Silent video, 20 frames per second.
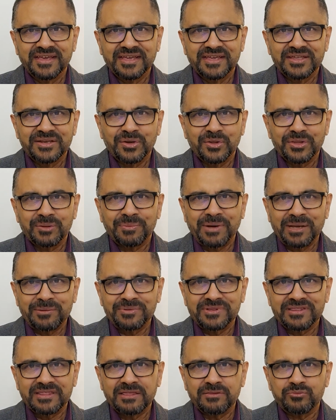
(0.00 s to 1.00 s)
You know, the
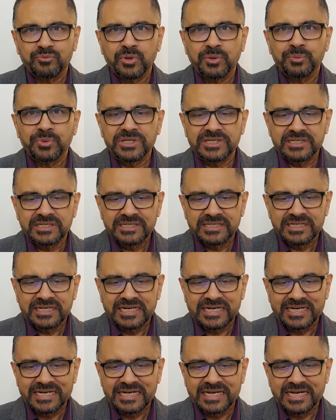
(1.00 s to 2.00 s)
Bible says we were
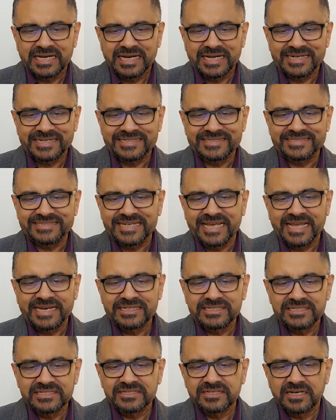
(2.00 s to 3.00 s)

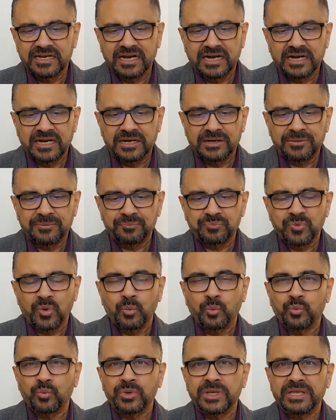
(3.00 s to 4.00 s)
dead.
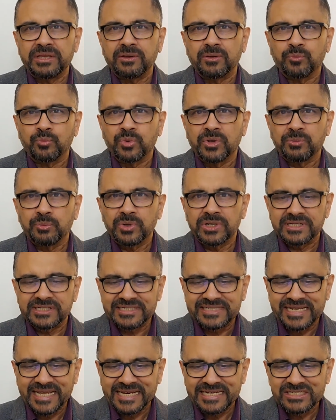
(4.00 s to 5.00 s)
We were
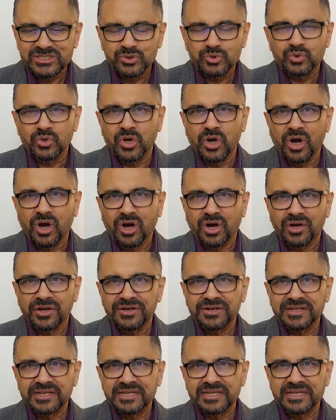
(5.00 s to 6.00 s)
dead to
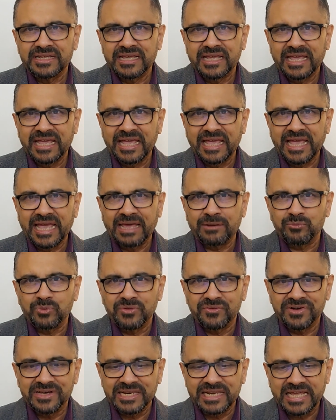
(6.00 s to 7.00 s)
God and we
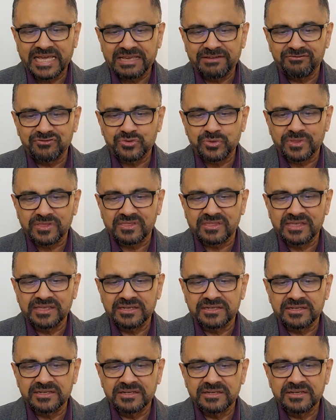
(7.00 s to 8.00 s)
were alive to
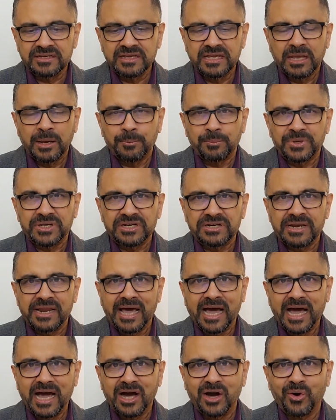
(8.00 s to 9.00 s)
sin, but
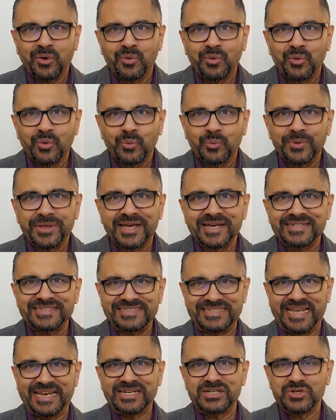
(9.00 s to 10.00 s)
now we are
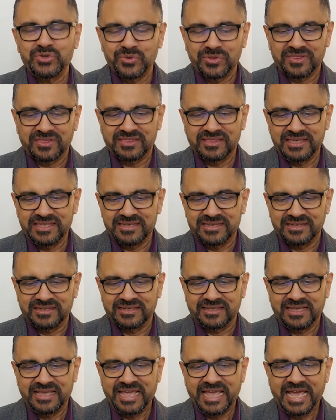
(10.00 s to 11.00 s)
dead to sin
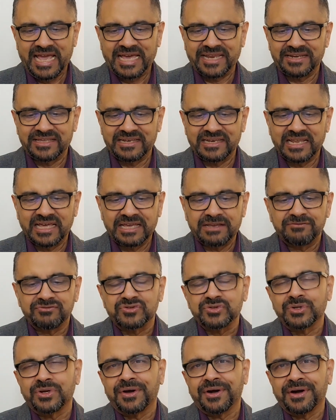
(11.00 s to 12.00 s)
and alive
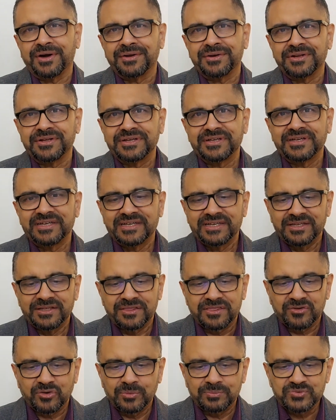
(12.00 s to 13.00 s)
to God. The
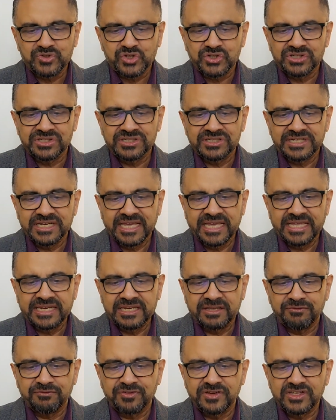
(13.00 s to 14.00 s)
scripture in
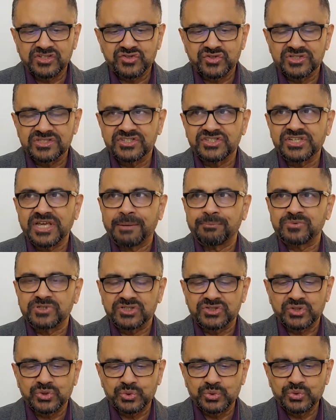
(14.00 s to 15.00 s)
Ephesians chapter
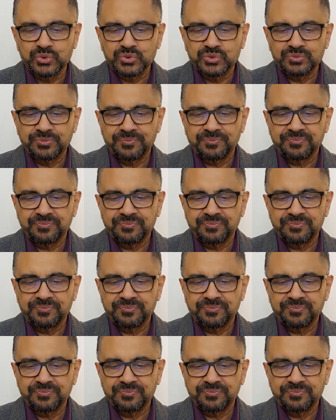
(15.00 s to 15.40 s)
2